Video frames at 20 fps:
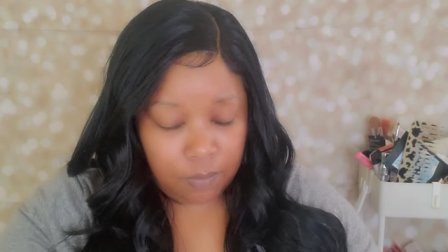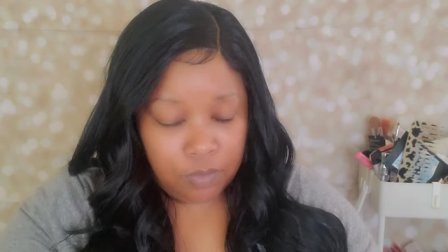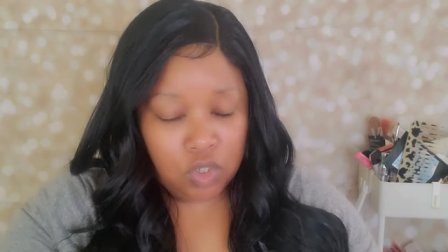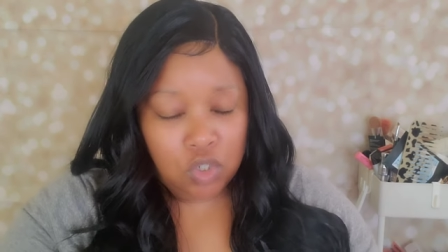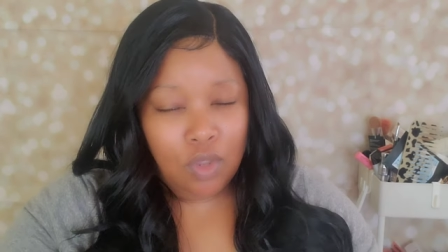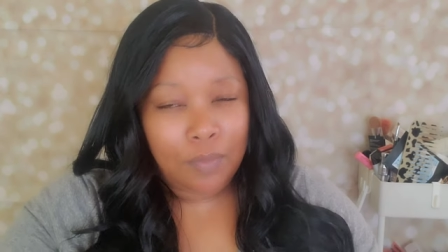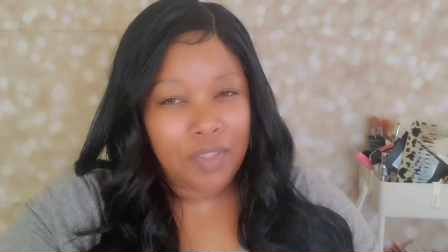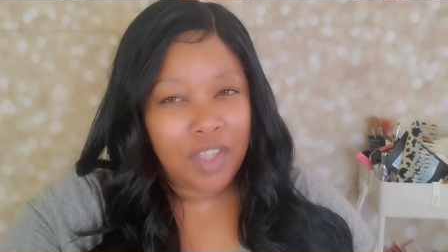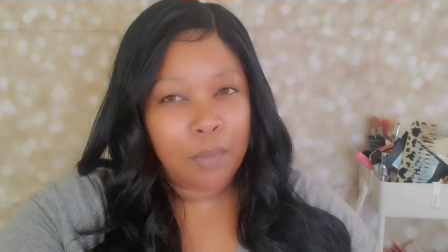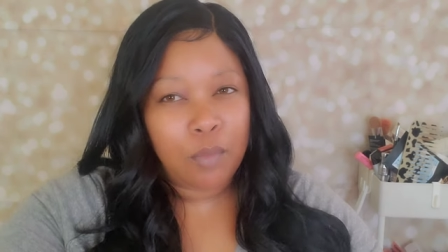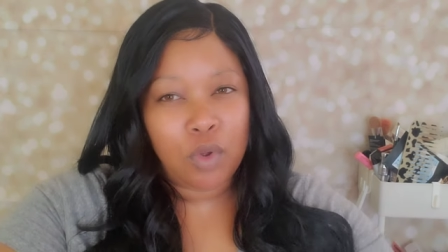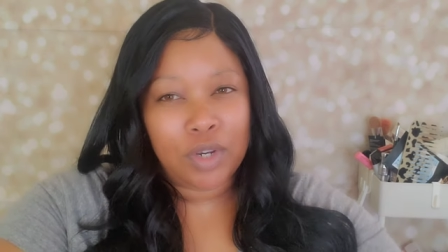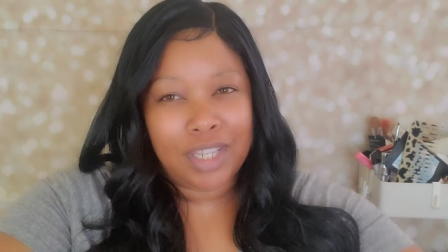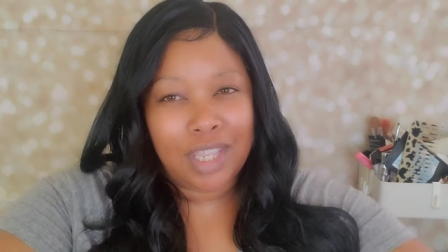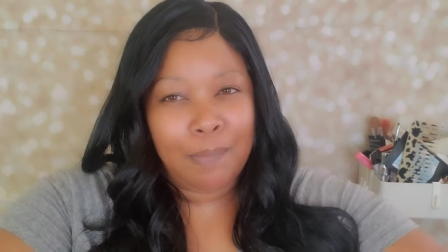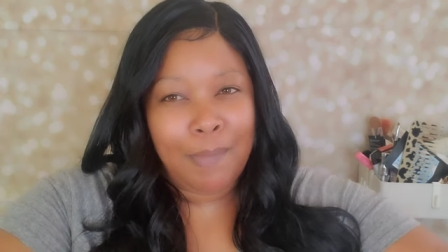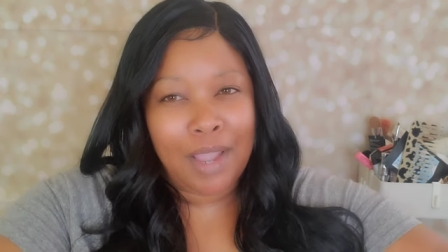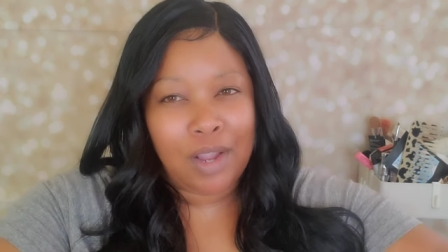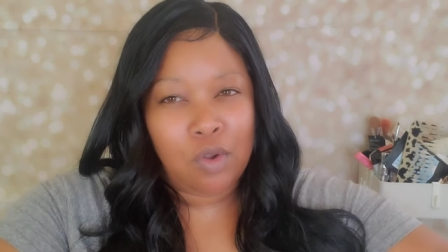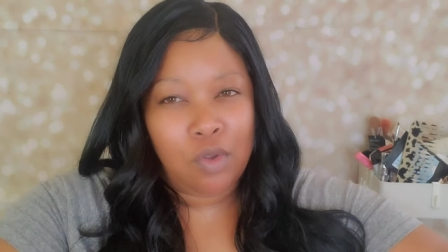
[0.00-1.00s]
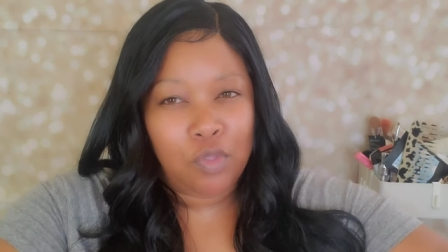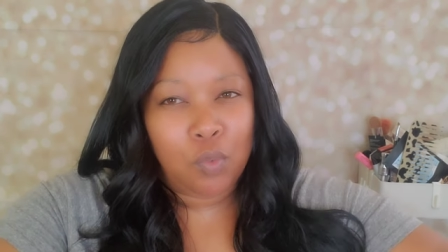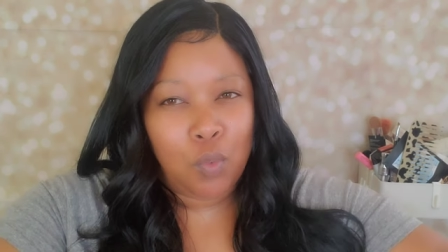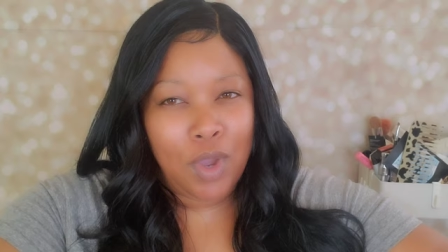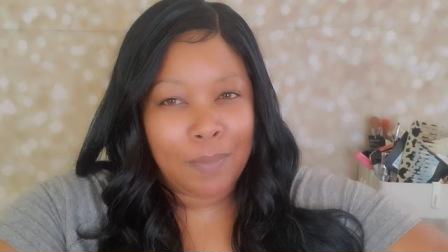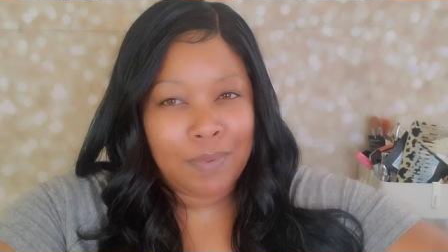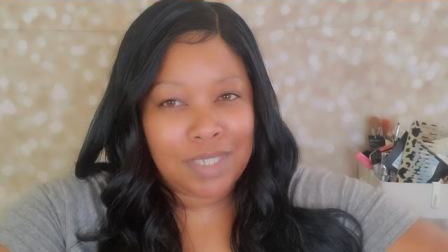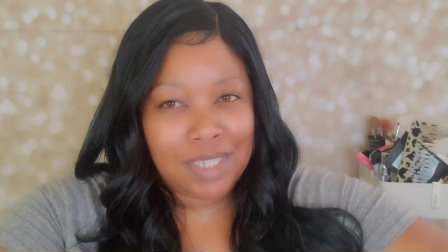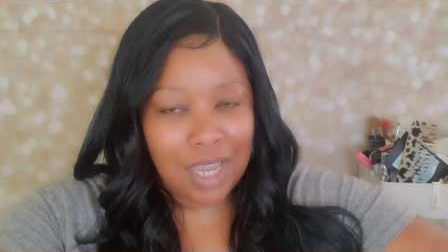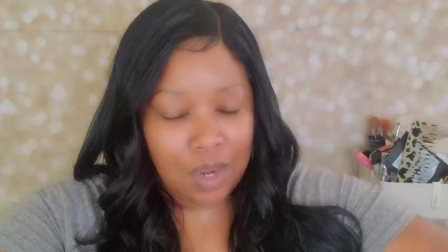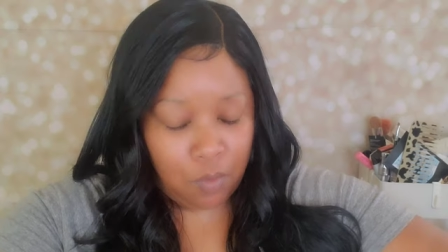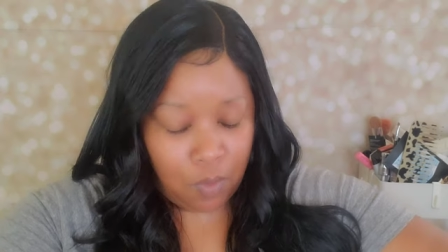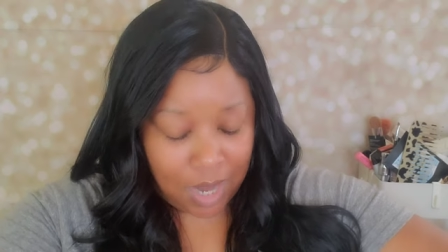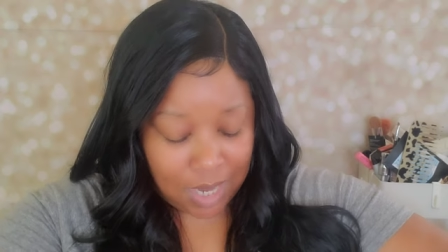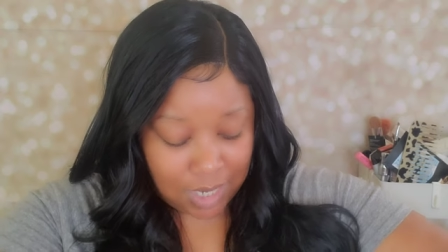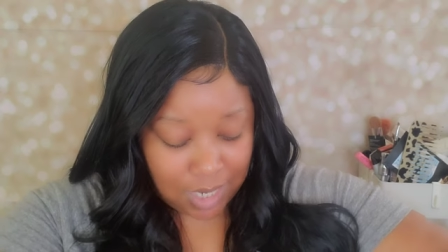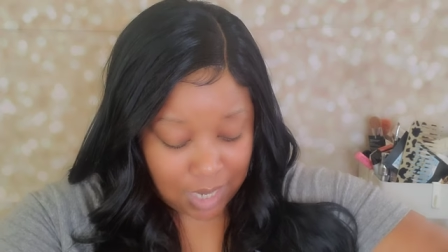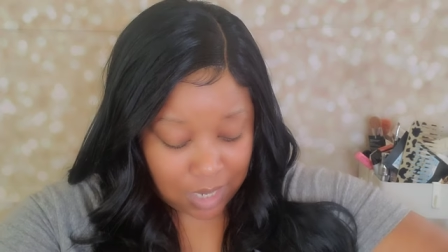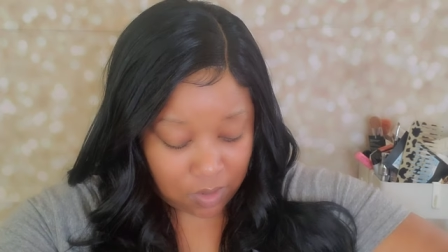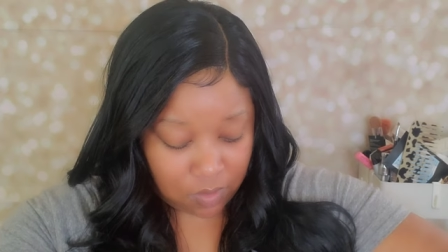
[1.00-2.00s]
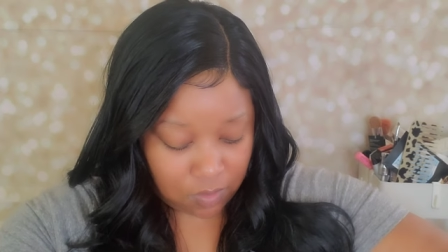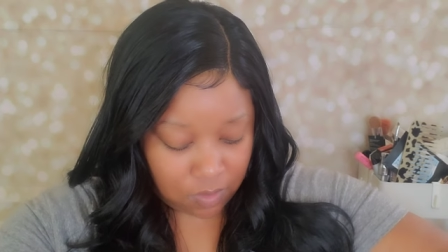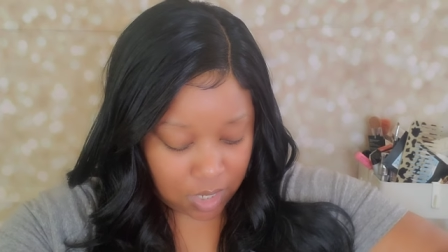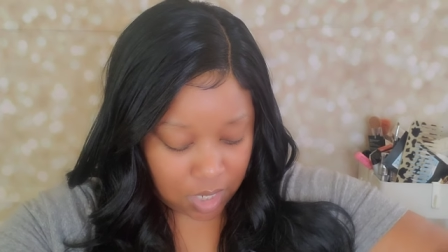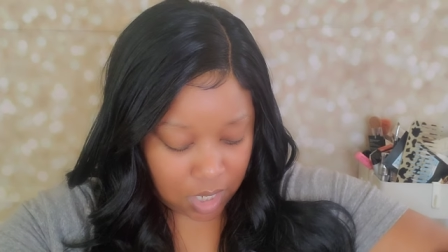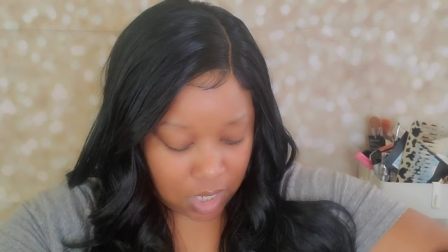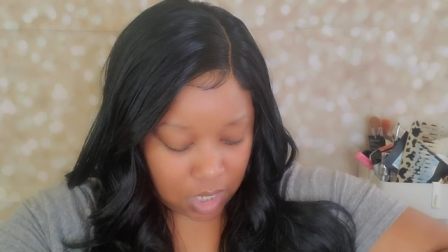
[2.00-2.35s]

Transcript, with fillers: So I think I'm going to get back on the website right now.